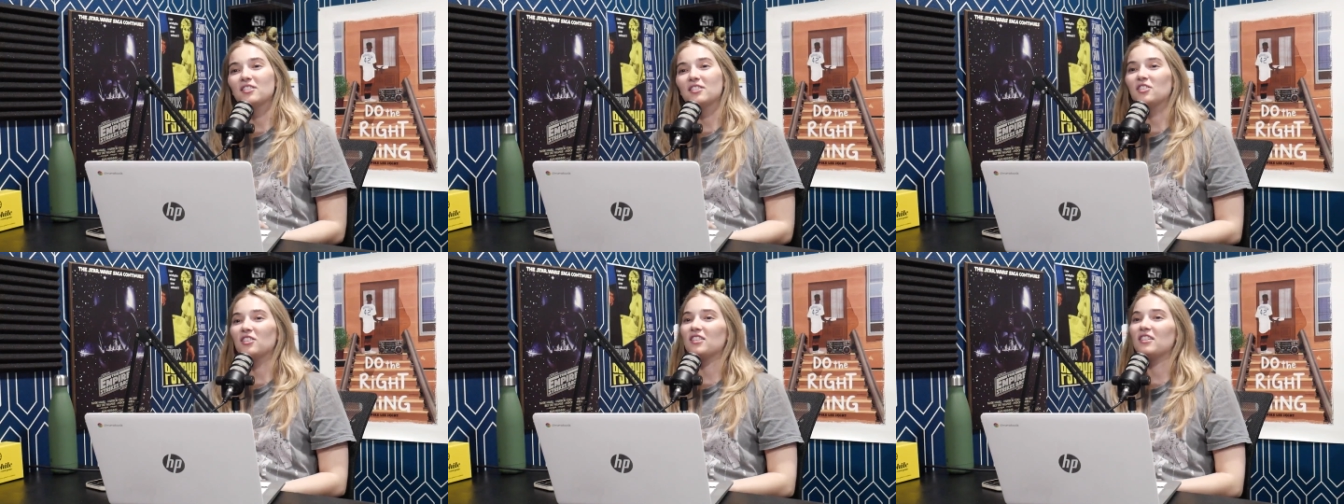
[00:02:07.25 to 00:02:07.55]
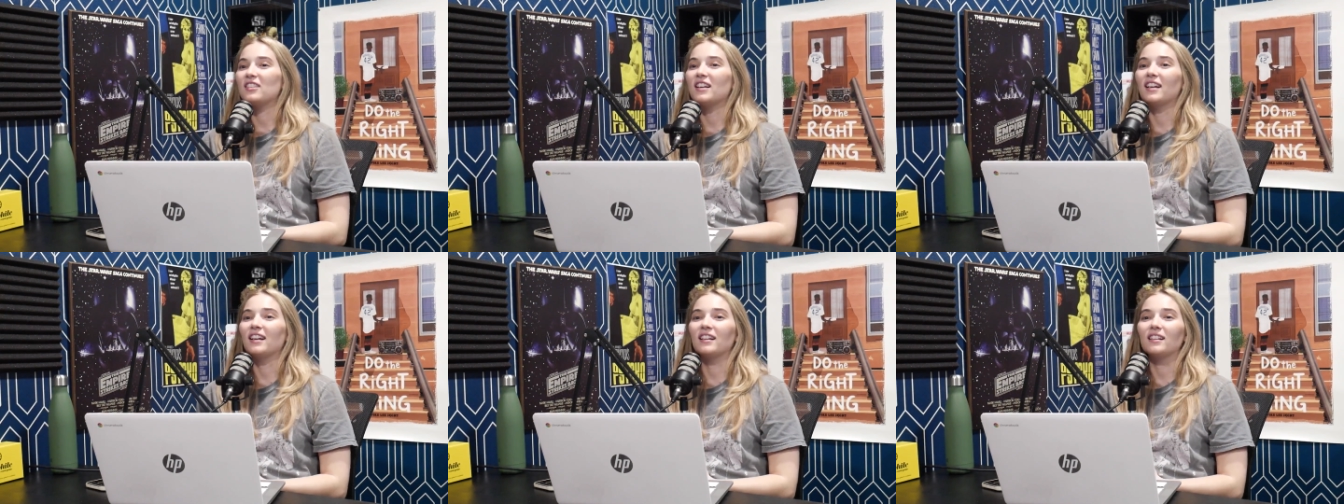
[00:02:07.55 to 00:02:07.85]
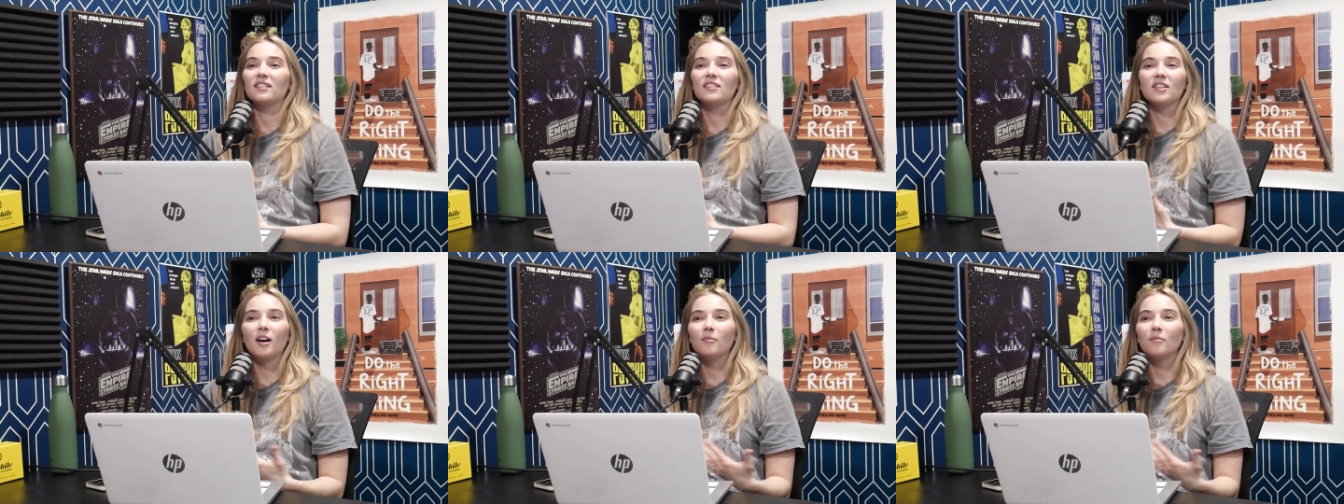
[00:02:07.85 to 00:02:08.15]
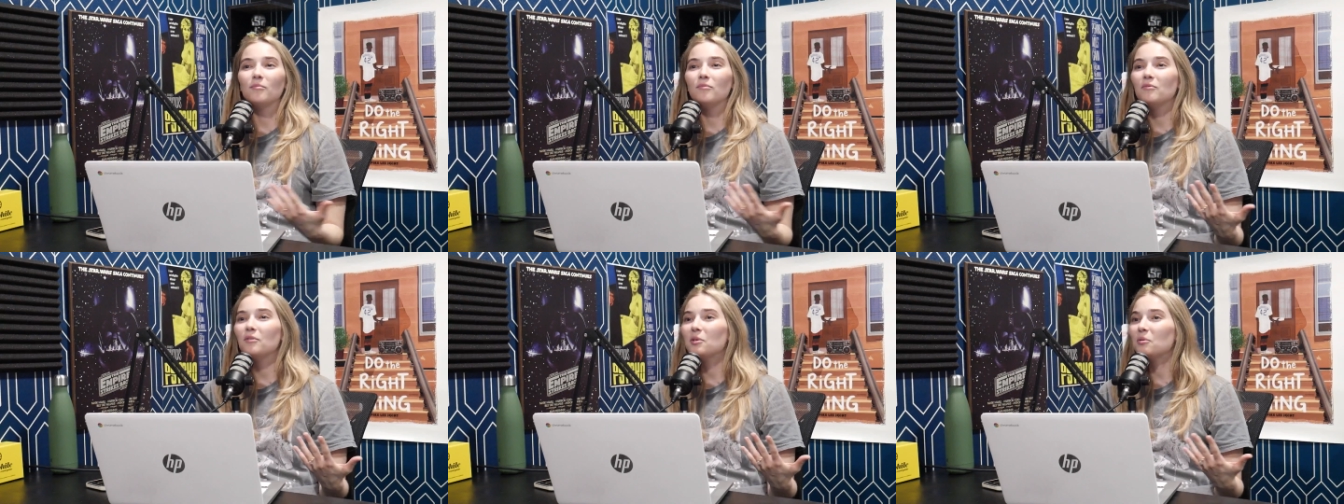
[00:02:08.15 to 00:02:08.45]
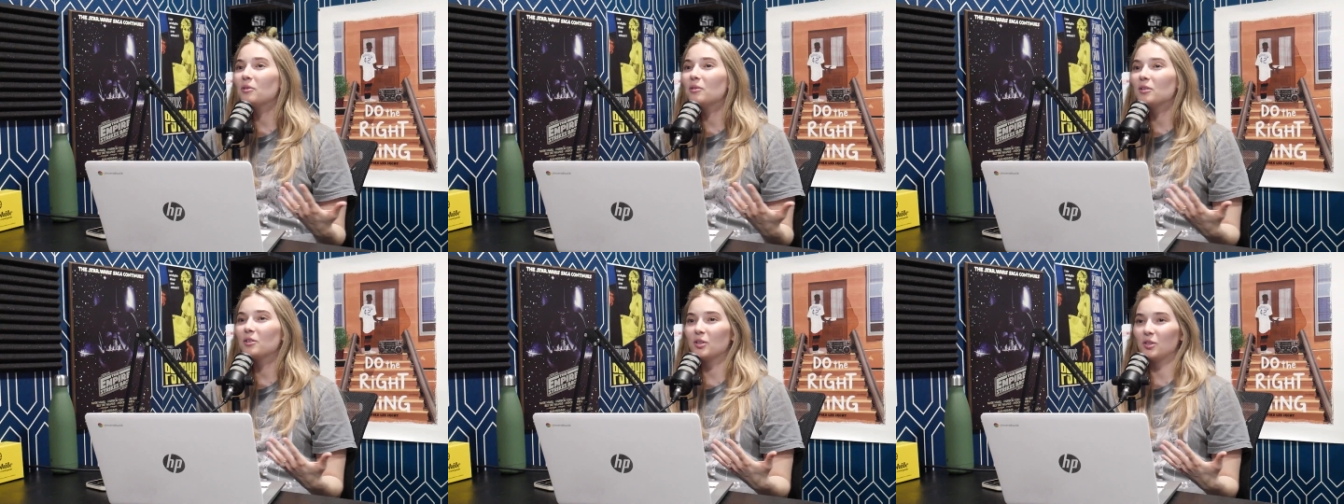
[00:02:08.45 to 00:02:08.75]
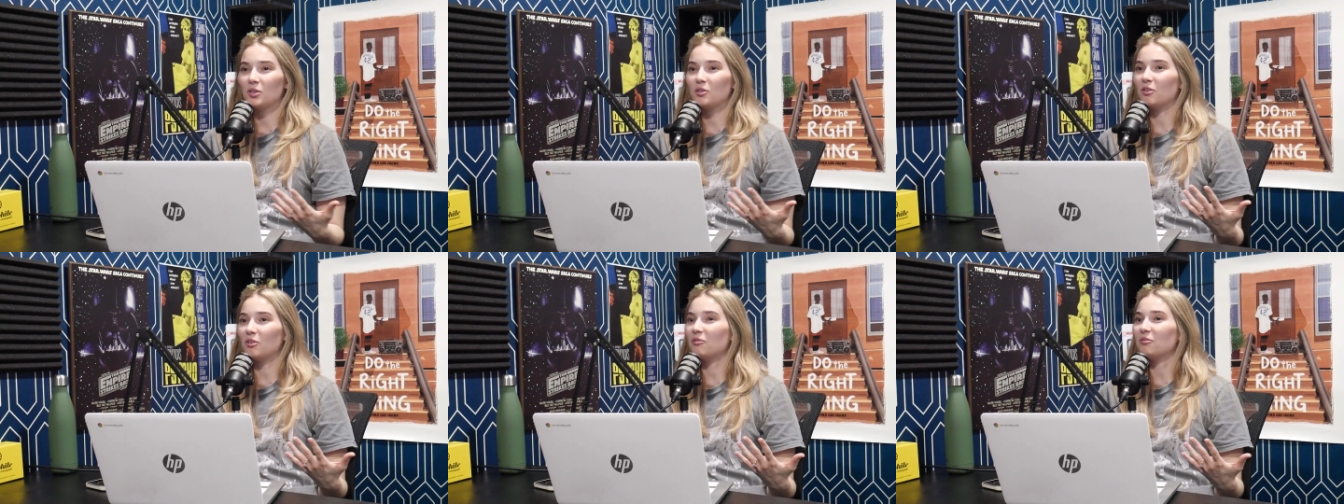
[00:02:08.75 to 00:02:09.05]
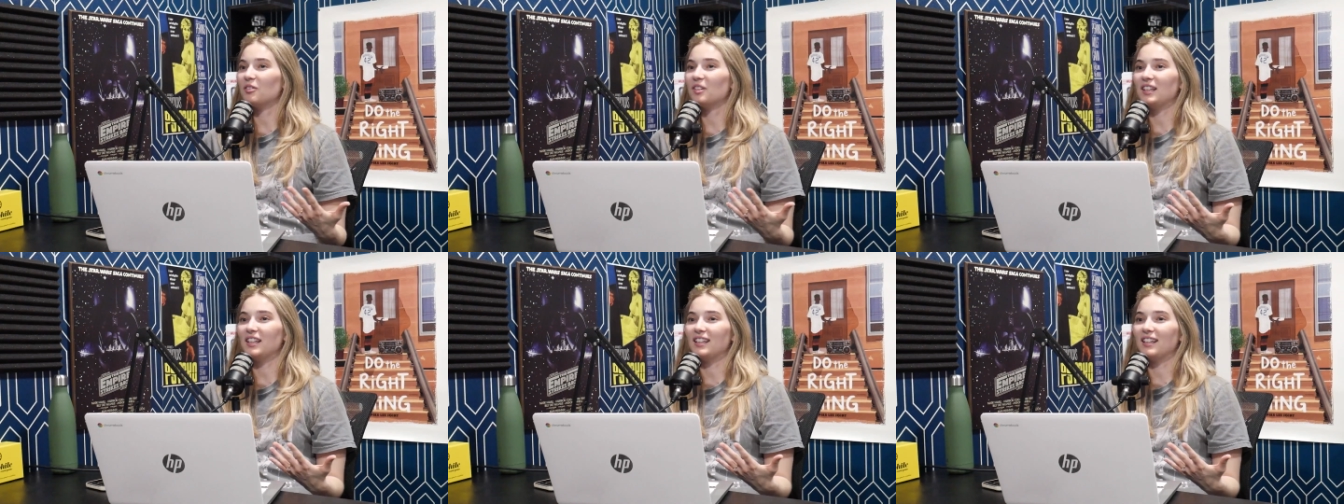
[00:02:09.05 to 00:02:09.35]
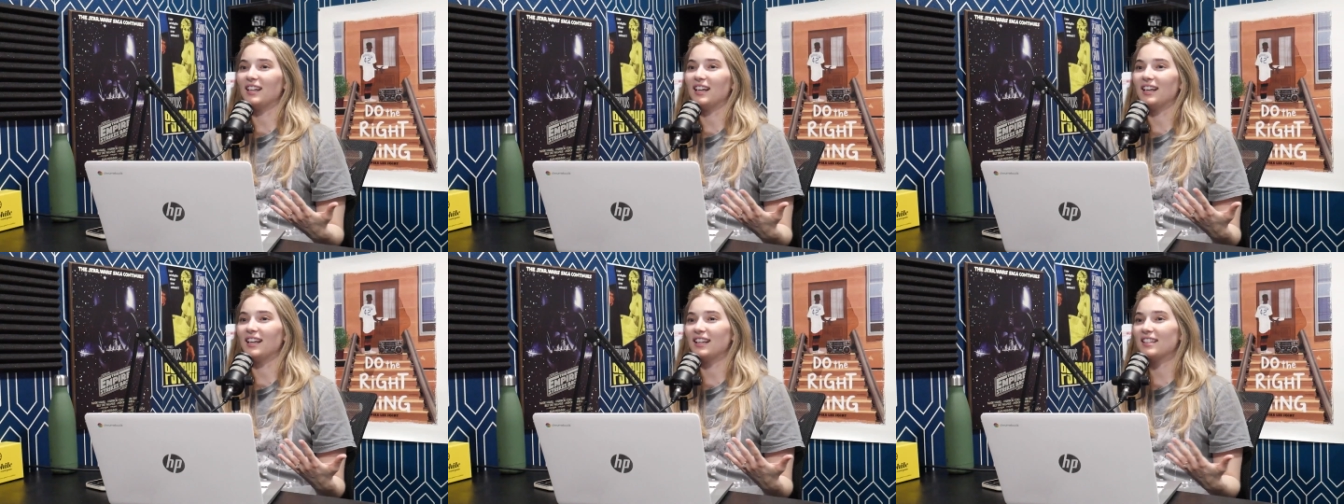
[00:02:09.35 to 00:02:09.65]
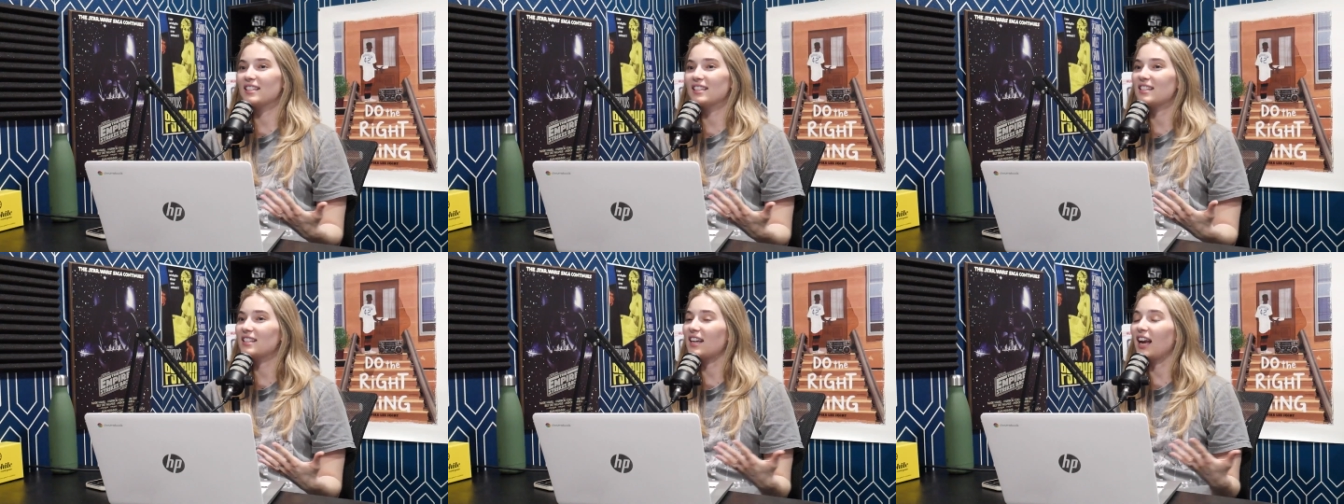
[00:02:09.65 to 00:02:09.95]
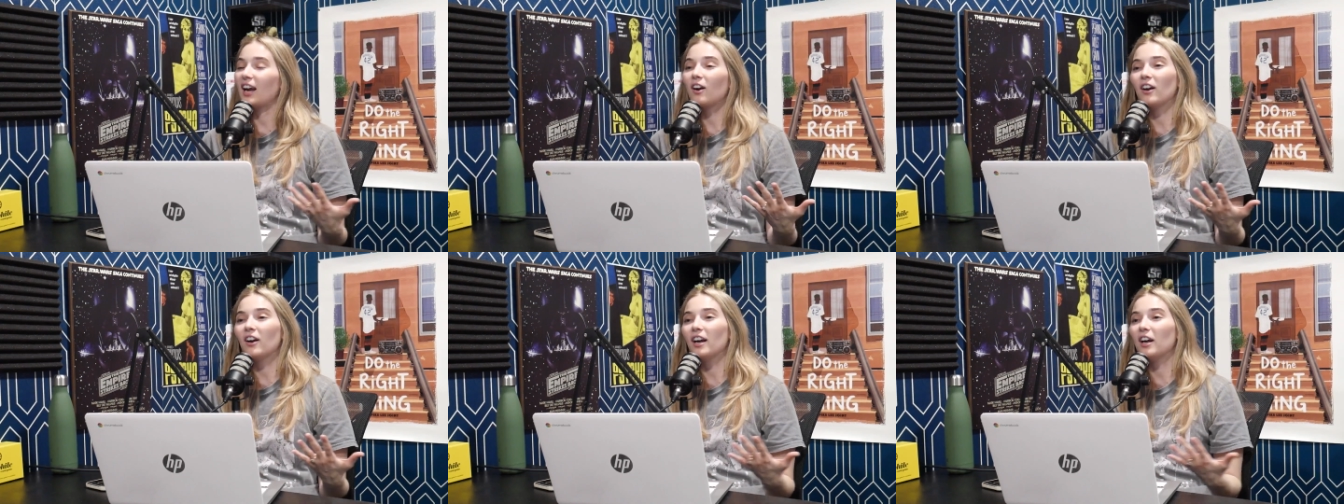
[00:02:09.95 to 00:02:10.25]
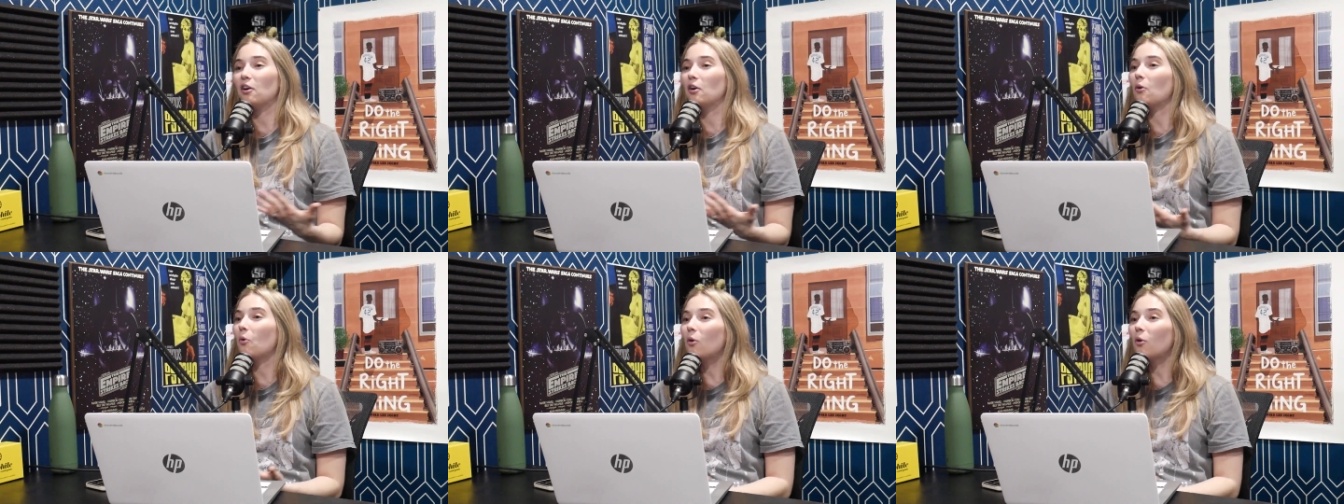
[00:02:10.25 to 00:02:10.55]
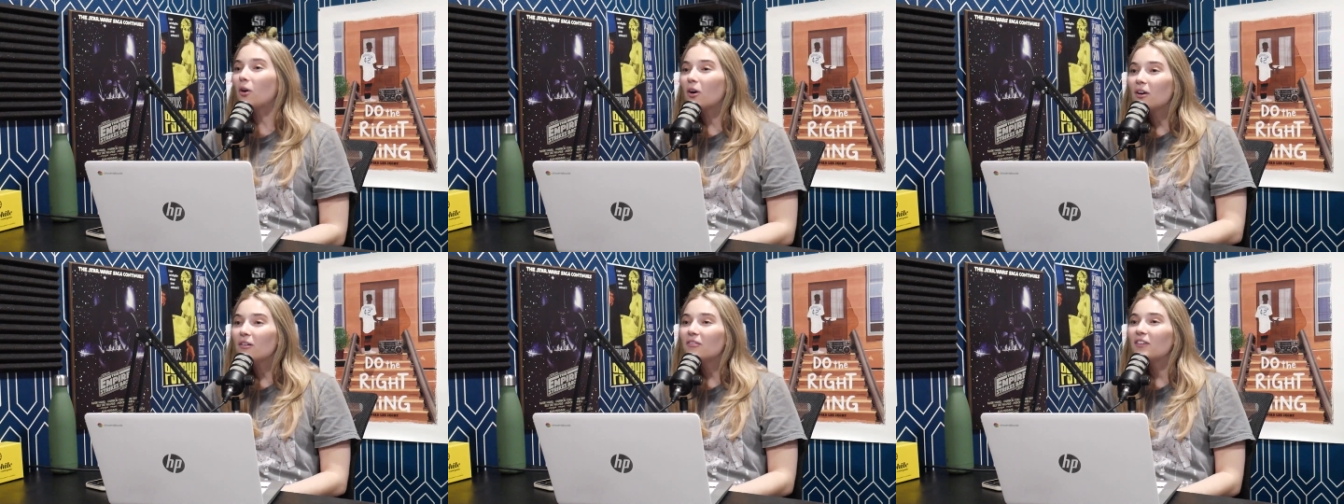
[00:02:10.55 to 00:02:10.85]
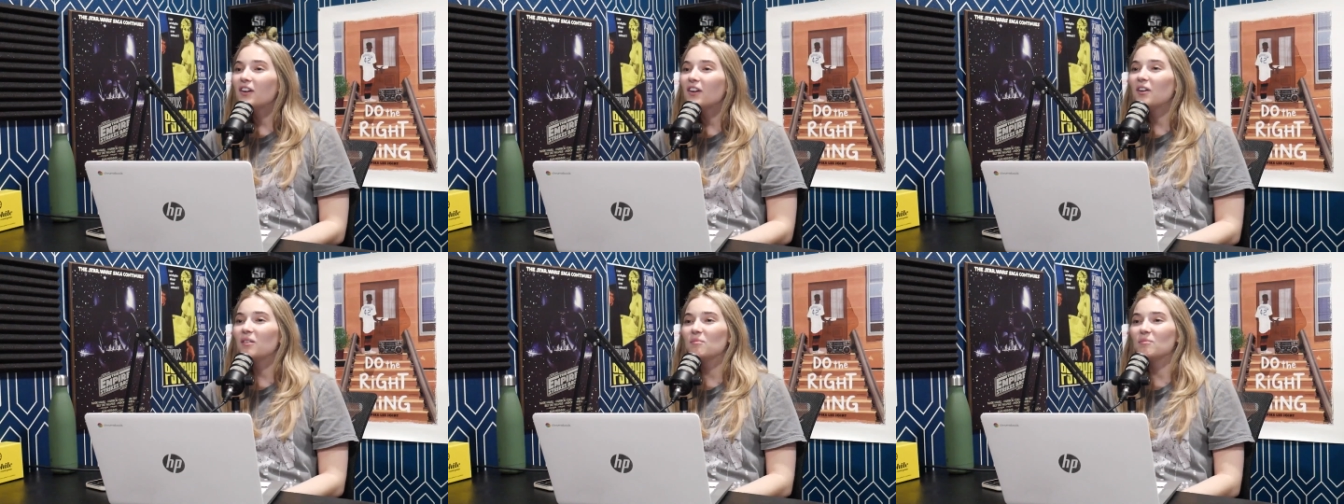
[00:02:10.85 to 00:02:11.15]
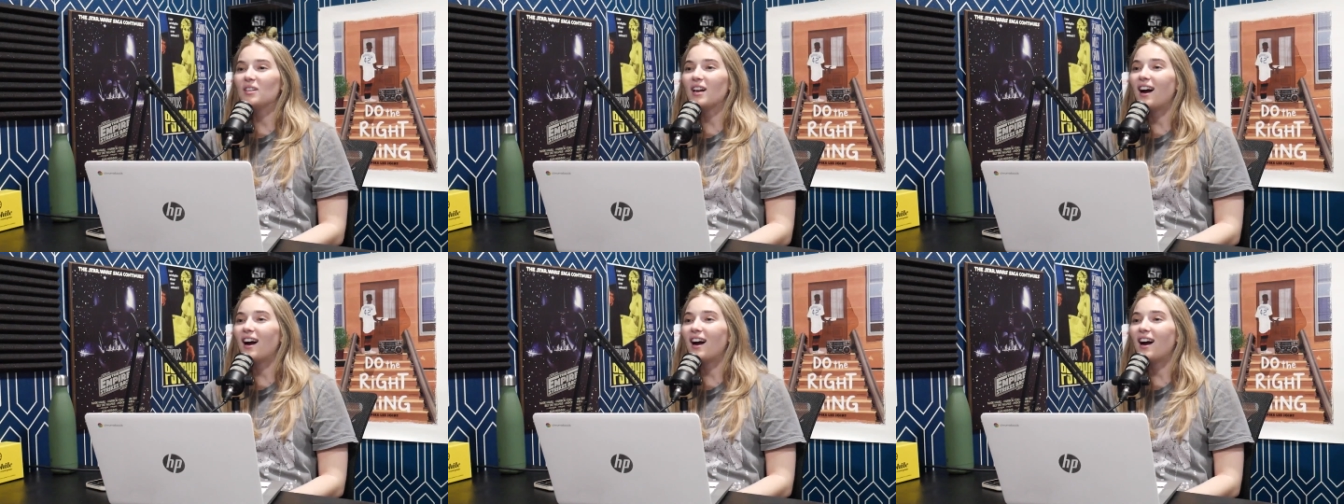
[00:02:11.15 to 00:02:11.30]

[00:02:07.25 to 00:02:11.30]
Just like some viewers don't really like scary or horror films,